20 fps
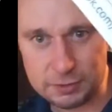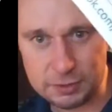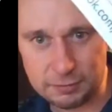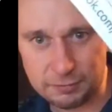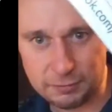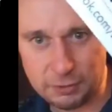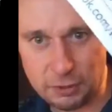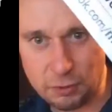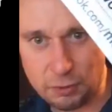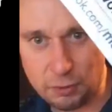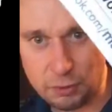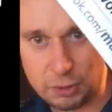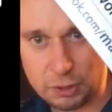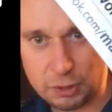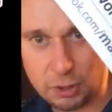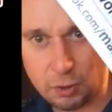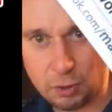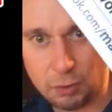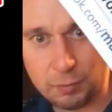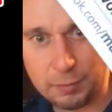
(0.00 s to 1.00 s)
of you who
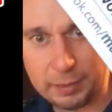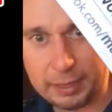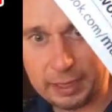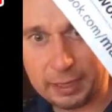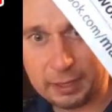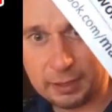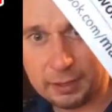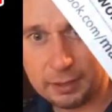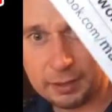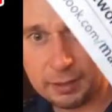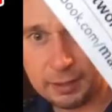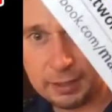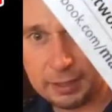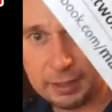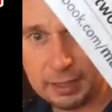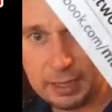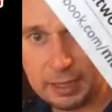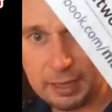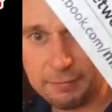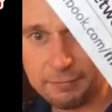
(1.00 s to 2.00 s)
know me,
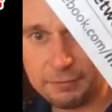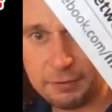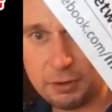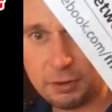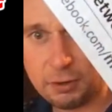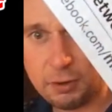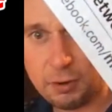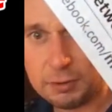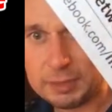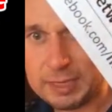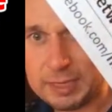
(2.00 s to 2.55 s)
if you go to